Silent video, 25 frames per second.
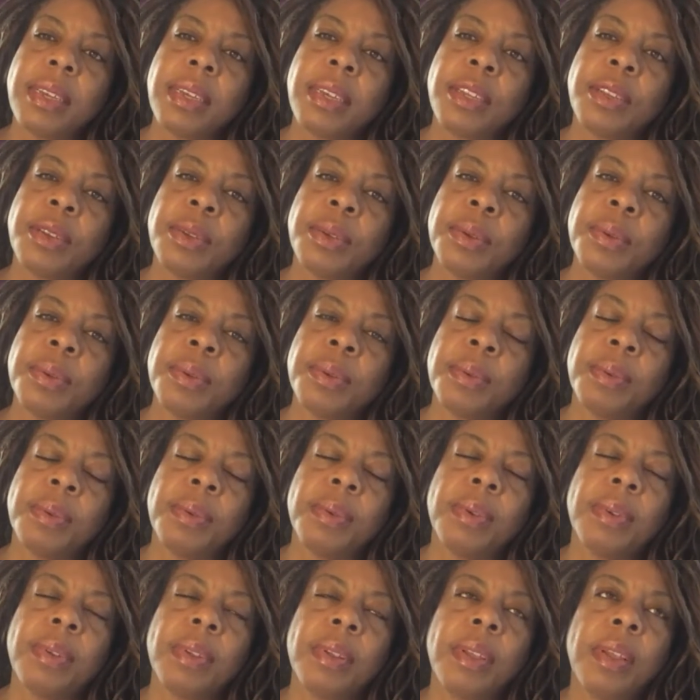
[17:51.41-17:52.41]
to
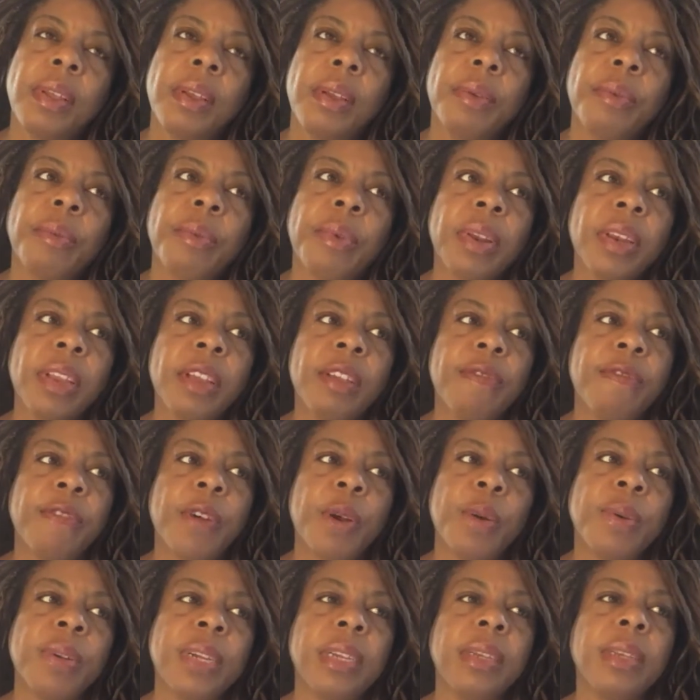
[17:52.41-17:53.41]
really
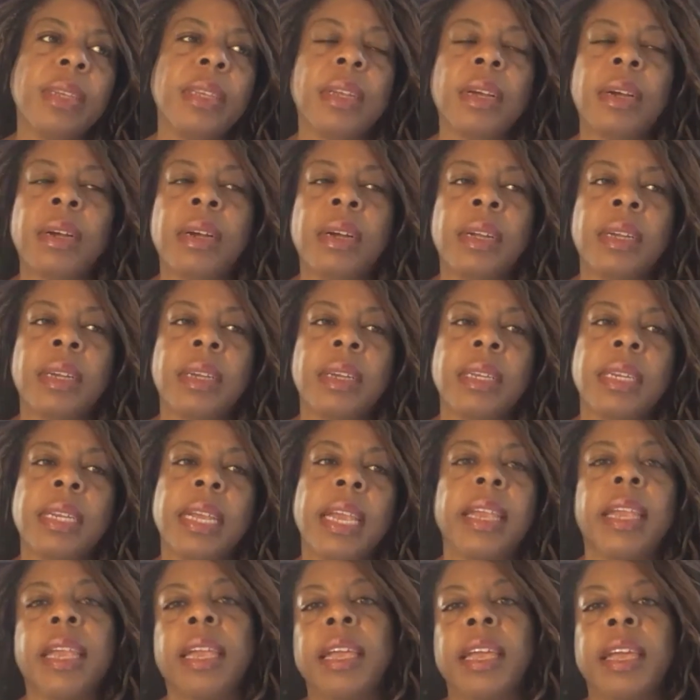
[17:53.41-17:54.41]
focus on
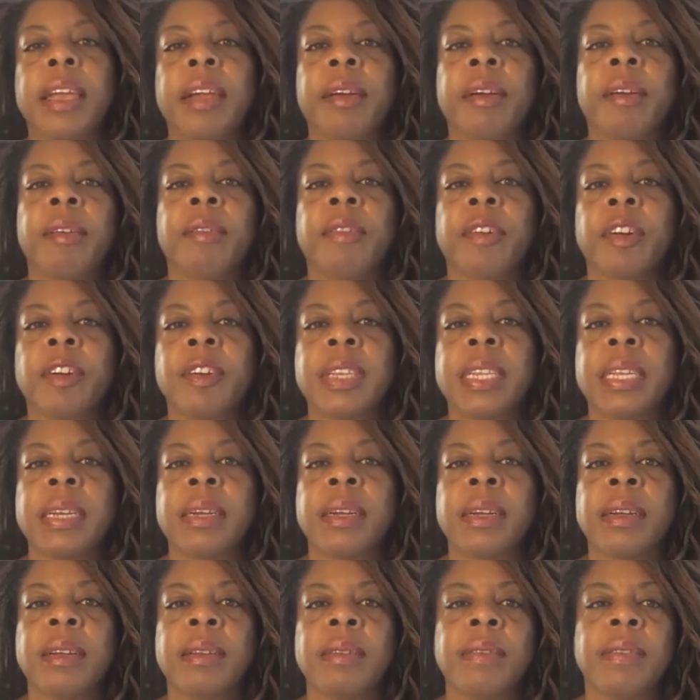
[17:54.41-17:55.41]
taking care of
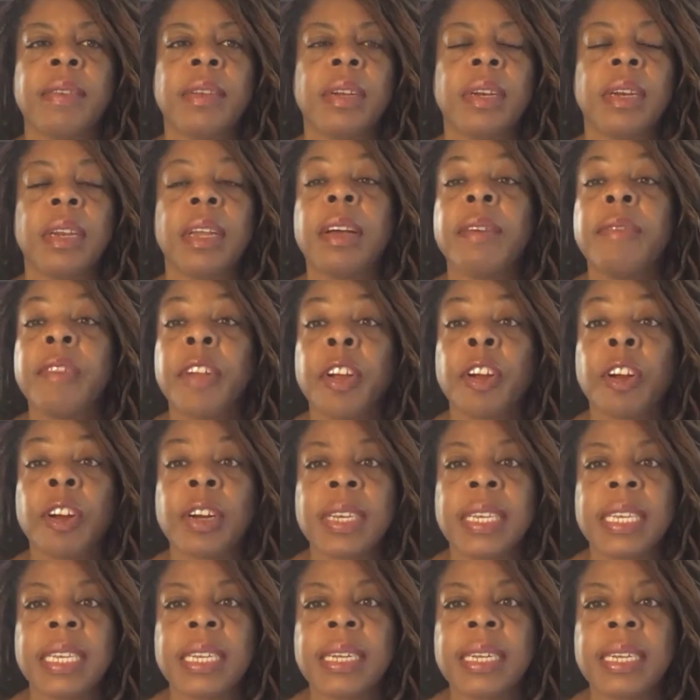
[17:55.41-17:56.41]
ourselves, loving
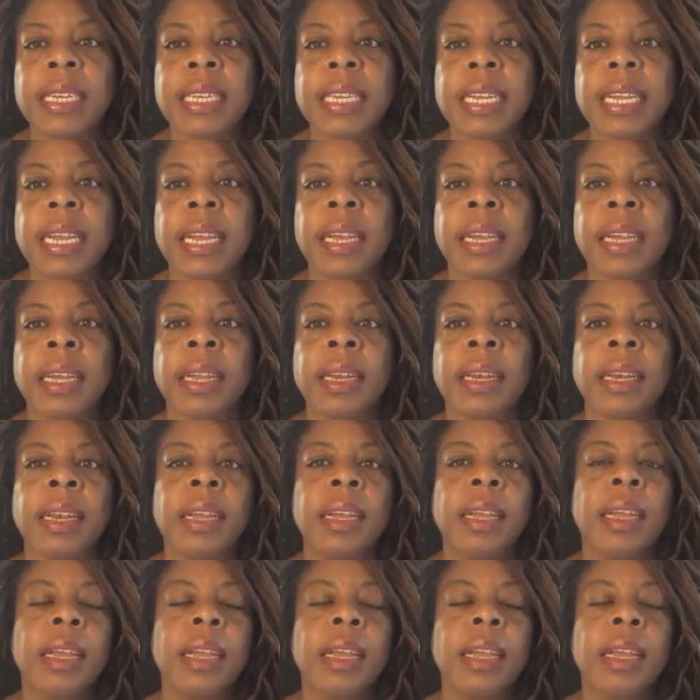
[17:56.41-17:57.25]
ourselves again.